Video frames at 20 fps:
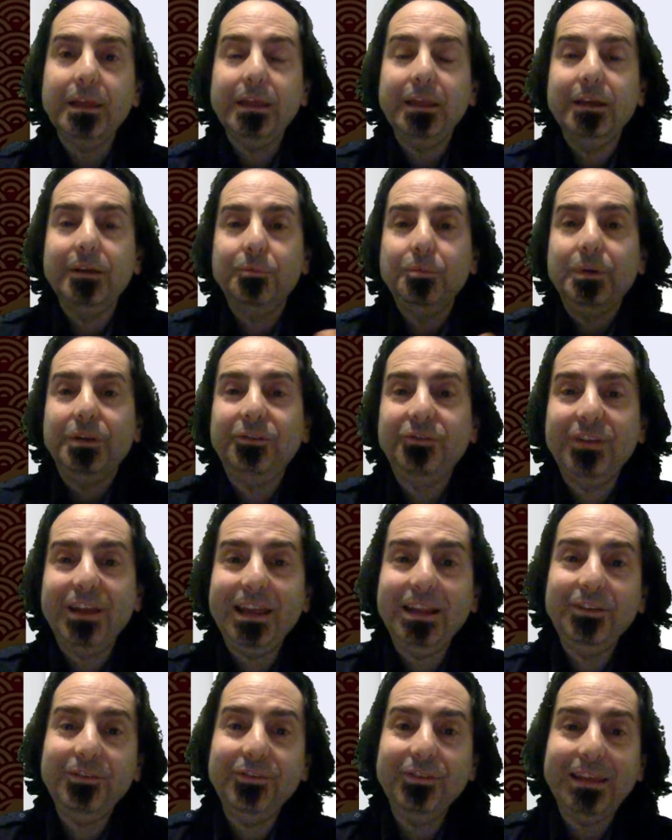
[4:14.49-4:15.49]
if we
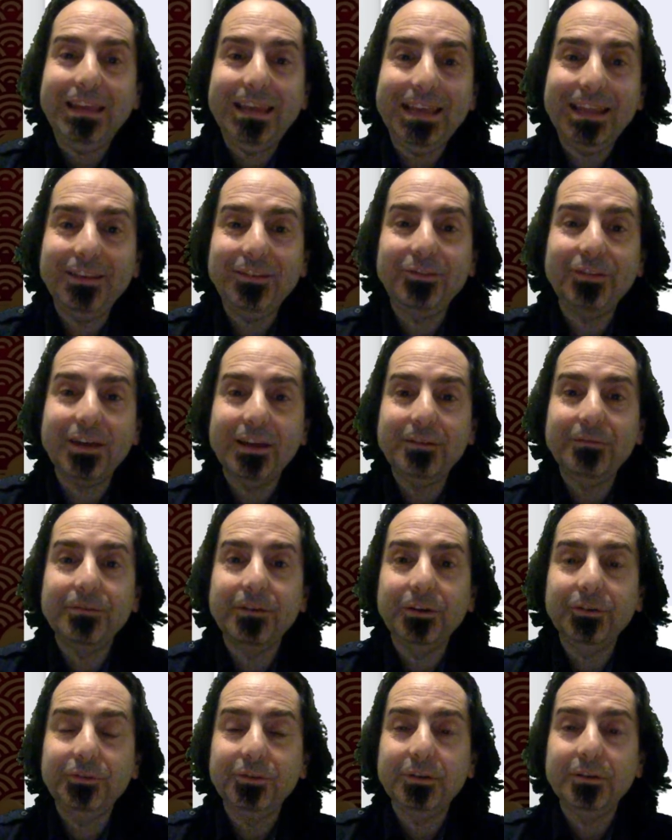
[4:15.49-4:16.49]
change the inside
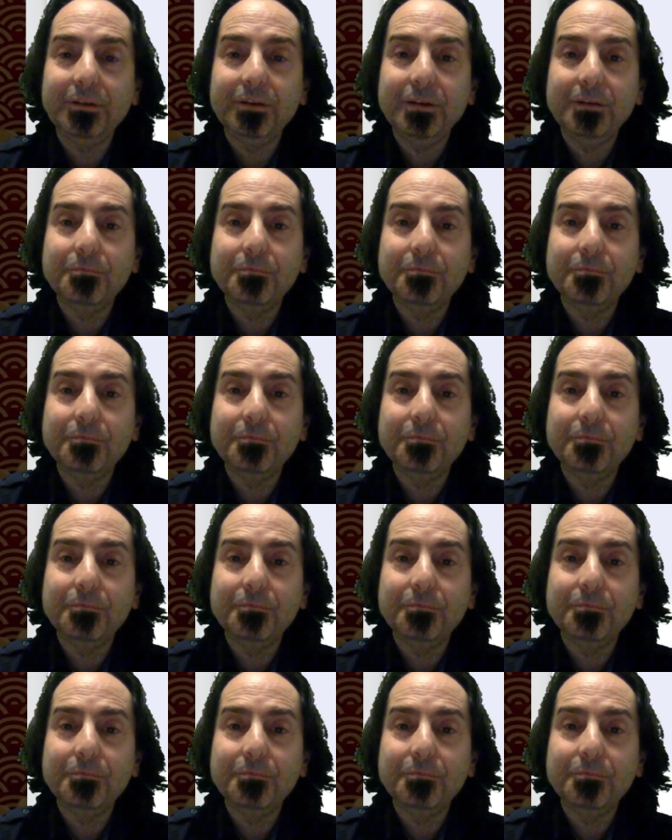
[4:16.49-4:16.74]
function,